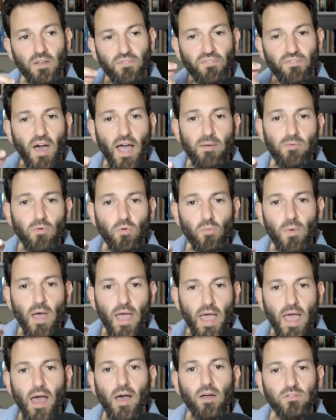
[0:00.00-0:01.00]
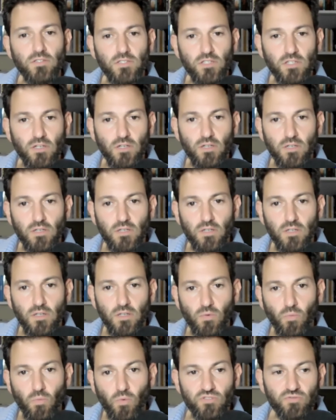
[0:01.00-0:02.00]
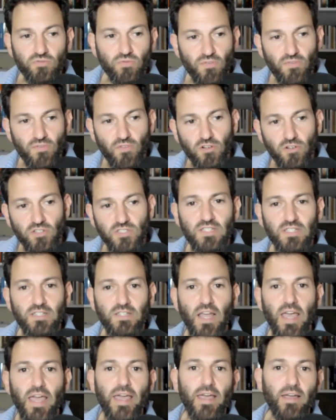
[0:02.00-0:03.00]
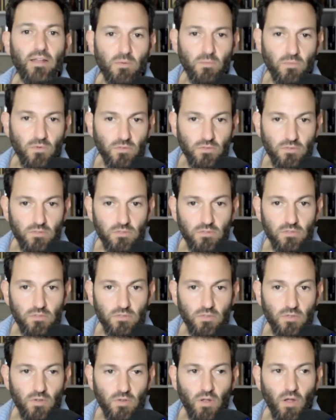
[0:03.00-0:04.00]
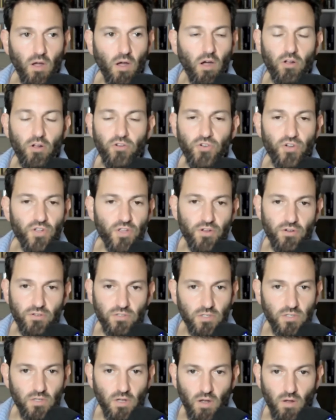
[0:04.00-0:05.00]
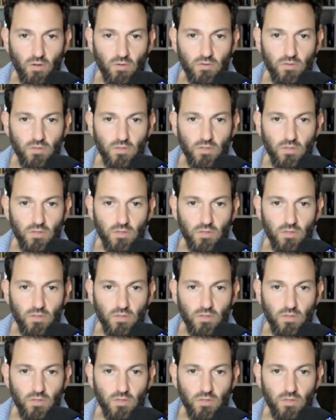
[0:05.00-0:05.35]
Fibromyalgia was reversed in animals 100 years ago.